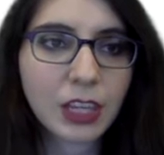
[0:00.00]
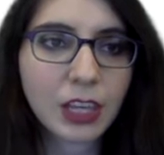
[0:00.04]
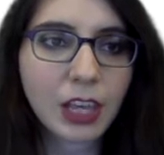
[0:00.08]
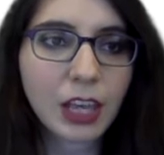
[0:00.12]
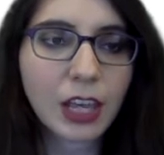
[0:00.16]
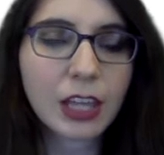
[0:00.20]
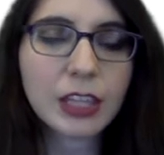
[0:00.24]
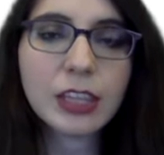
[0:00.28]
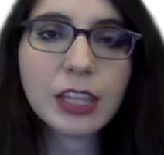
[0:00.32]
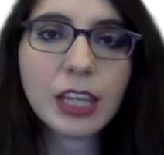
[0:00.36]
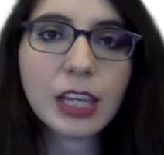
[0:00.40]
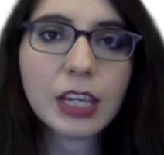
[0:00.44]

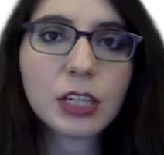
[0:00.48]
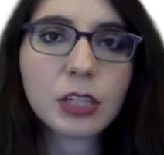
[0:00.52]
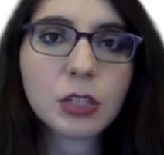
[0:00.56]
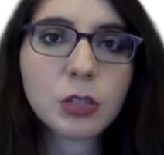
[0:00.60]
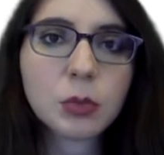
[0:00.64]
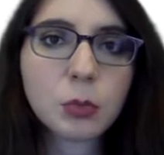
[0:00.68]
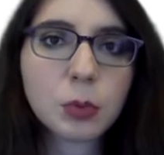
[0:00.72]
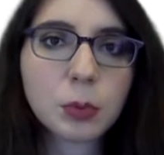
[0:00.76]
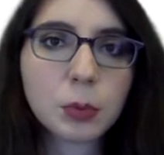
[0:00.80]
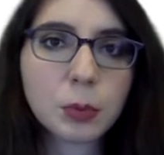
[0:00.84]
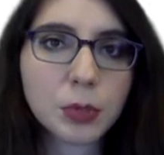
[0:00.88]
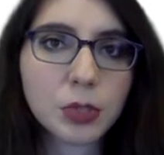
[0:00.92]
and then
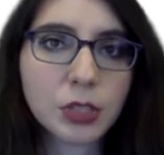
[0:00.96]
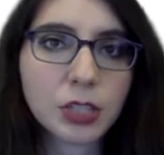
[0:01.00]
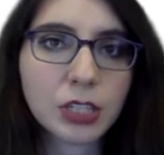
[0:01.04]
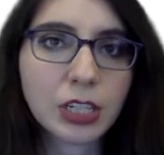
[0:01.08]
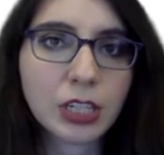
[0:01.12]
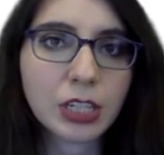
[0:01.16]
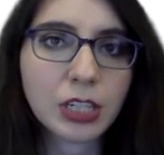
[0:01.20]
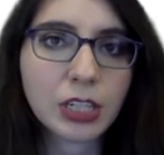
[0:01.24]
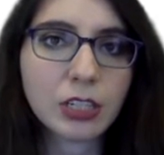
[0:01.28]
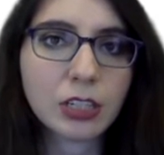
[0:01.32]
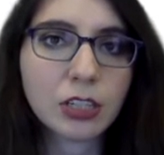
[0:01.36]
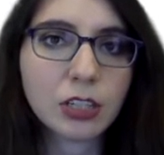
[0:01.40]
you would put
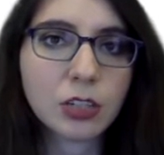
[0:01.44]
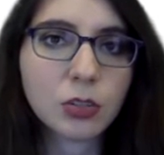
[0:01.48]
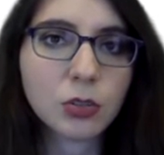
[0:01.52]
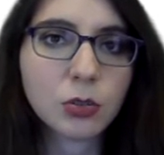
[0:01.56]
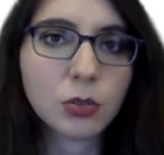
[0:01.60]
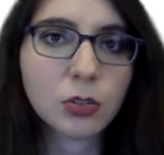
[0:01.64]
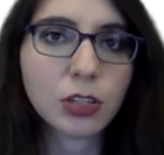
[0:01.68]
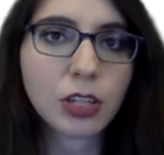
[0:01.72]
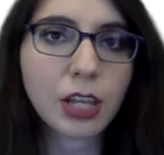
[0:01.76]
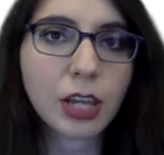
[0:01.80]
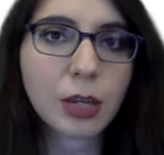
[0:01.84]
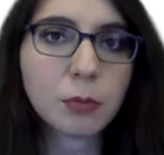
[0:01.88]
in
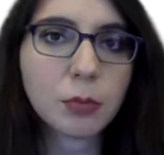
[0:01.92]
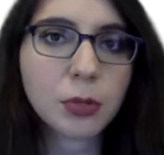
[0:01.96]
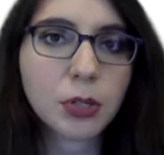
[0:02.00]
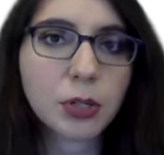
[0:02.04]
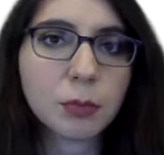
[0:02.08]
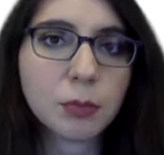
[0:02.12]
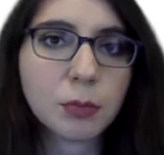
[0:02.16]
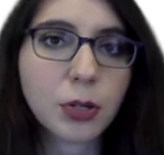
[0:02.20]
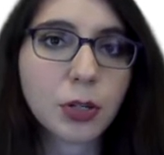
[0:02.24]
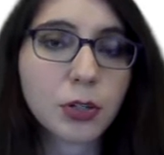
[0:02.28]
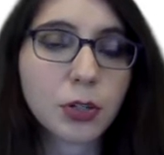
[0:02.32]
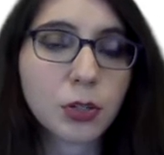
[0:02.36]
your
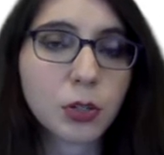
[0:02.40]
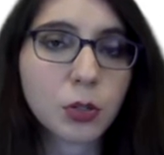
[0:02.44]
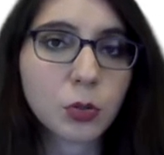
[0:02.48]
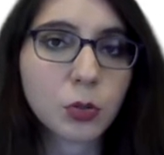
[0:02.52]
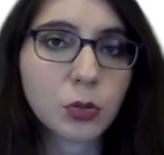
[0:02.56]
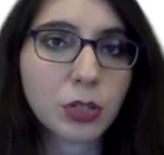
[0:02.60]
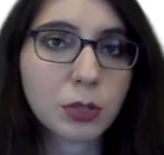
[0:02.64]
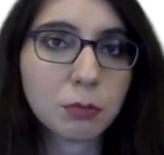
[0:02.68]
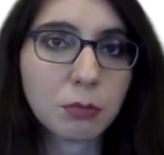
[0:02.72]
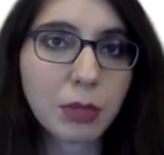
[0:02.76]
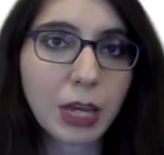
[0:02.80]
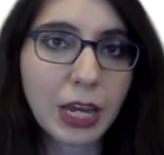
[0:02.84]
library
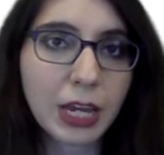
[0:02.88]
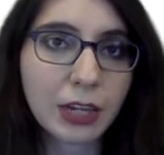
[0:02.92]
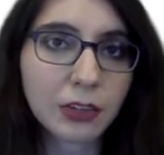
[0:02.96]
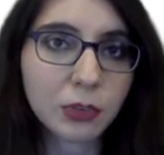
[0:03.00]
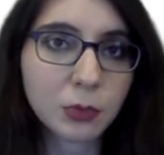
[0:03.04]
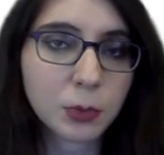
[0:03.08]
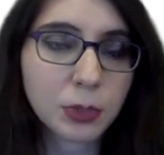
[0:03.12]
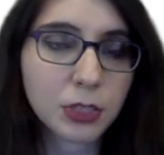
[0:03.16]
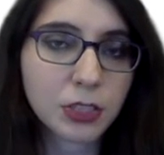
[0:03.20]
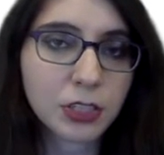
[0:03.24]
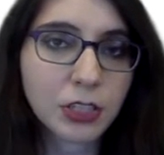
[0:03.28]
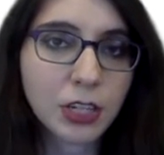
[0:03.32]
barcode and
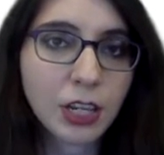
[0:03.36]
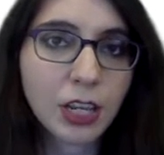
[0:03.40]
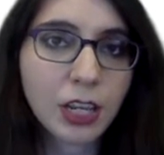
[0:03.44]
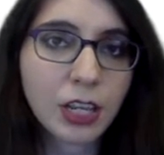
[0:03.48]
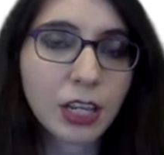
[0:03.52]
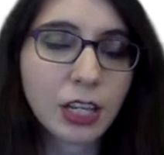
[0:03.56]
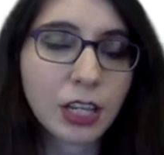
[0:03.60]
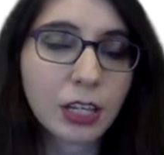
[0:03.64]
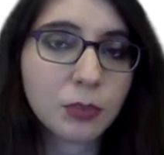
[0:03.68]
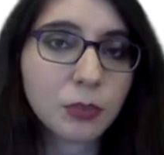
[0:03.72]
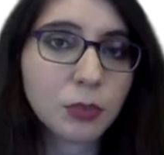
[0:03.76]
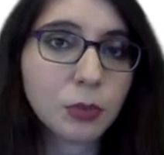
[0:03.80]
password.
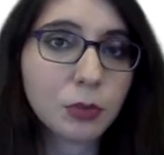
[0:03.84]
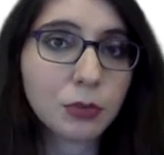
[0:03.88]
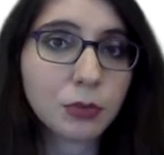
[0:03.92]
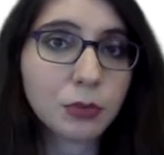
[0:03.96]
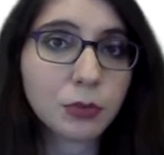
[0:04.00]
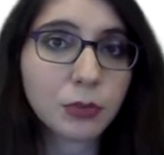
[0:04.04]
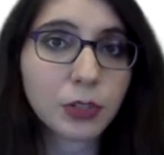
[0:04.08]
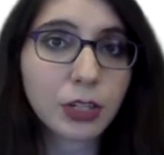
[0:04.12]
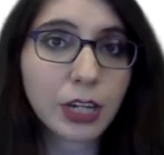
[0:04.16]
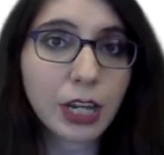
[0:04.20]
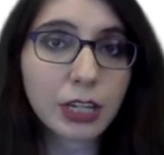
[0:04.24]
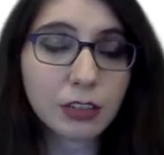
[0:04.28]
If you've
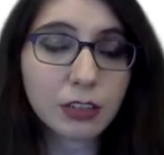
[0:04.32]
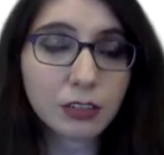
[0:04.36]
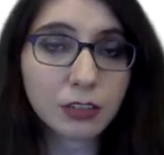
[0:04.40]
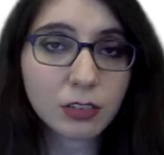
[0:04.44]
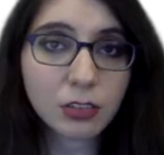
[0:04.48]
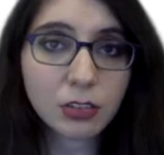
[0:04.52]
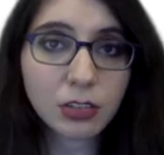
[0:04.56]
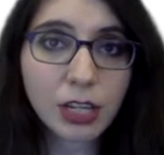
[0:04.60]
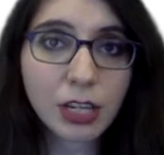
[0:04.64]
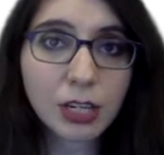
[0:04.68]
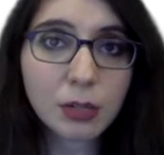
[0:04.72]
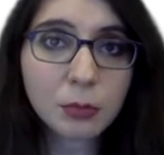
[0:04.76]
forgotten
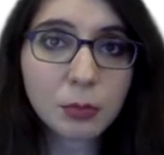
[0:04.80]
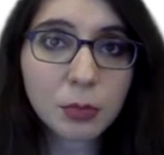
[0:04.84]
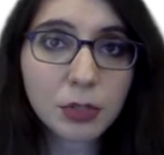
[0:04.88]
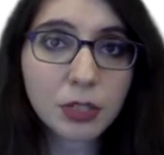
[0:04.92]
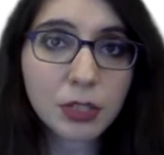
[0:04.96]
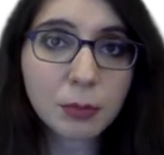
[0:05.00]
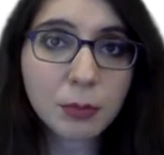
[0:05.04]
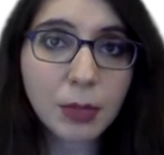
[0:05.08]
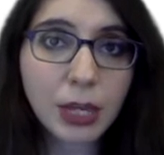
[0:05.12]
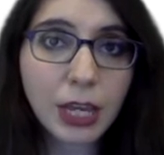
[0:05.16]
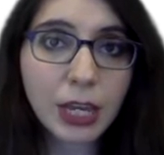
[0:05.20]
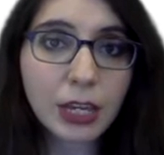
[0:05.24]
your
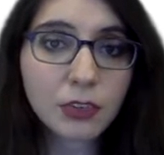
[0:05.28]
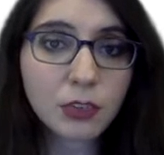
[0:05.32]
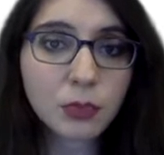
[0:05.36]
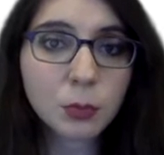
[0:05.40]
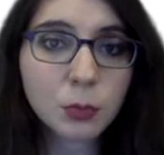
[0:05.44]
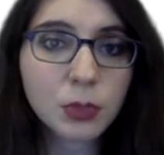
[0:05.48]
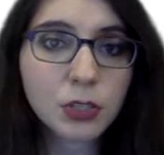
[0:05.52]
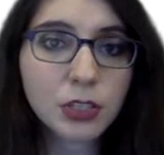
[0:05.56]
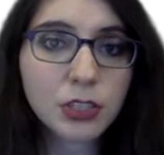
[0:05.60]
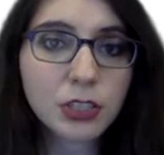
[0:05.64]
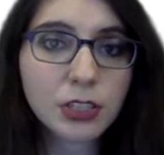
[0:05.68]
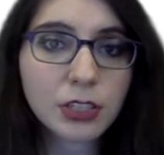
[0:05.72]
library
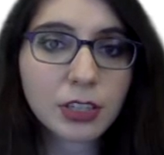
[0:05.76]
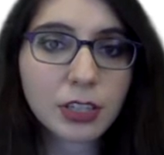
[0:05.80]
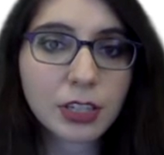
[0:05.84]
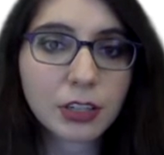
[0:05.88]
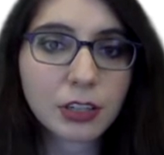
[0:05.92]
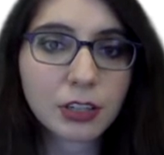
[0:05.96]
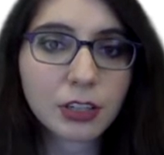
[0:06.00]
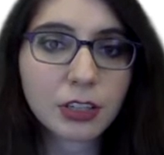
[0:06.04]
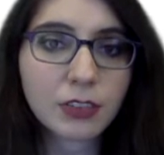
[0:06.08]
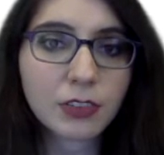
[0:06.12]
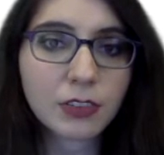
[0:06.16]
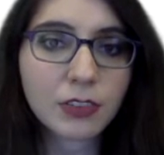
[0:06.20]
password,
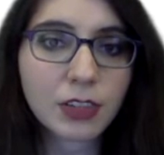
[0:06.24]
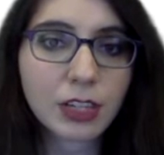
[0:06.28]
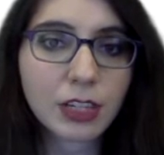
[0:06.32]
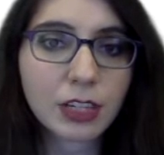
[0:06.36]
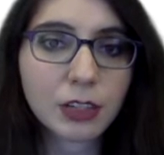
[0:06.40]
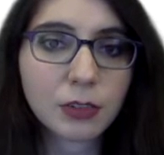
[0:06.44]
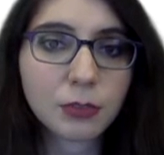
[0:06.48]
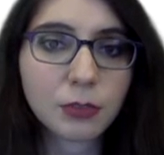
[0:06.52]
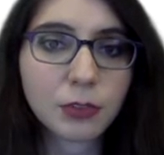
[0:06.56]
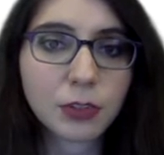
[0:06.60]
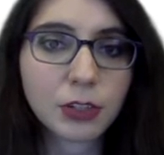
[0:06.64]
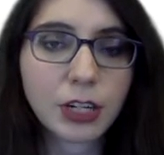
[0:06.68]
there is
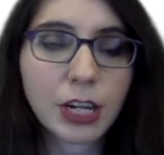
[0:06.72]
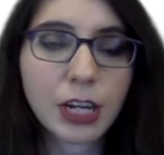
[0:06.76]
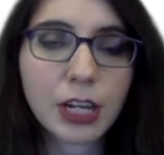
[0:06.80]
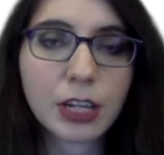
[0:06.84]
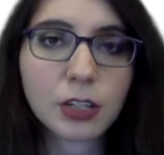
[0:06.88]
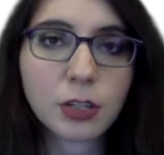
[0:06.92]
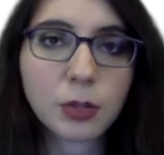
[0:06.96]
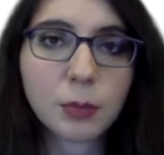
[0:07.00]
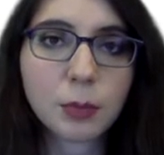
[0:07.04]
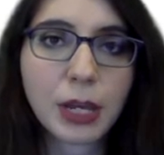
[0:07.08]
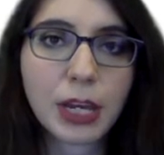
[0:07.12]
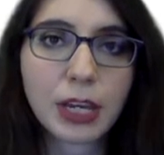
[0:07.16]
a
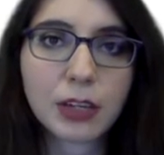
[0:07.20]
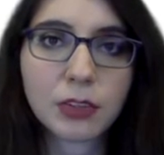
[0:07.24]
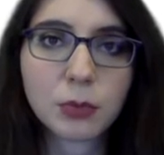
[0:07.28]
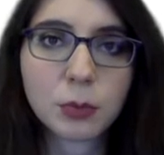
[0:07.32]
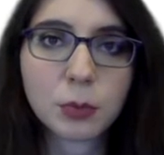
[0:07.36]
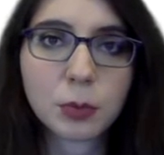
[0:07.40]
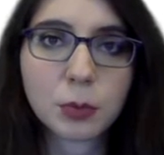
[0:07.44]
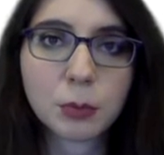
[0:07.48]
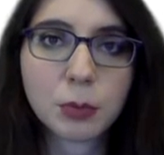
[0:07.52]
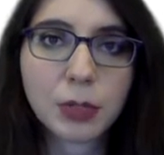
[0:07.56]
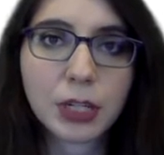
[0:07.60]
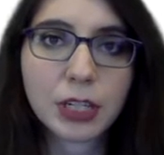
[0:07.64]
Forgot Your
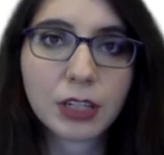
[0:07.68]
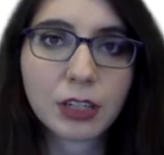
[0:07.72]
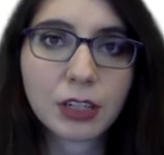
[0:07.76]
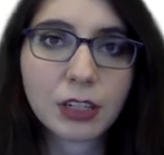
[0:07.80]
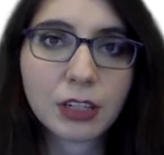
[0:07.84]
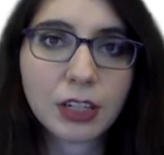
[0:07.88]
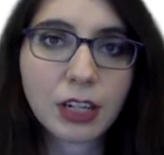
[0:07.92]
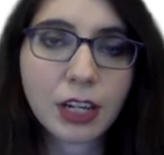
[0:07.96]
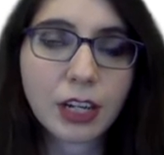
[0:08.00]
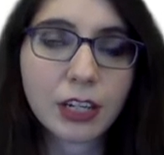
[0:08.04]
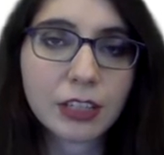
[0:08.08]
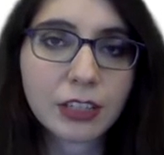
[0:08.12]
Password
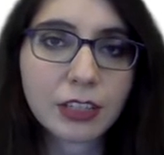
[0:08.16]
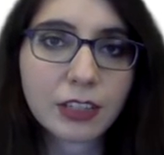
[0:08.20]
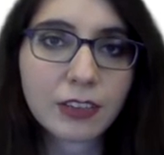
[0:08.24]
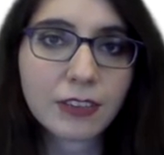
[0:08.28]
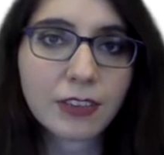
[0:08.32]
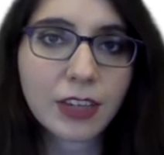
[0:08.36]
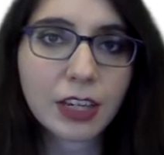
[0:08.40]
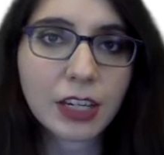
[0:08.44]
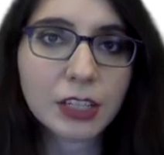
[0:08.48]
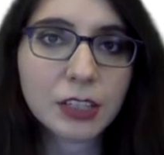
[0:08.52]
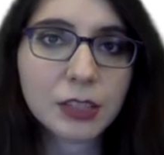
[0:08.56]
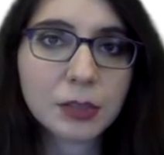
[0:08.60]
button on the
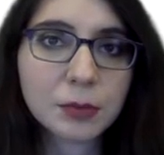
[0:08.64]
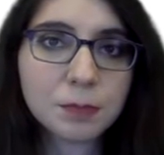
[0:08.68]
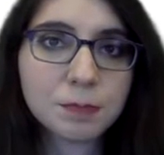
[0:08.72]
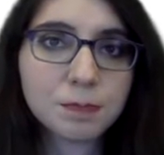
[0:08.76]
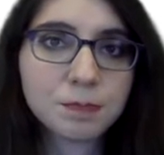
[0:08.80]
side.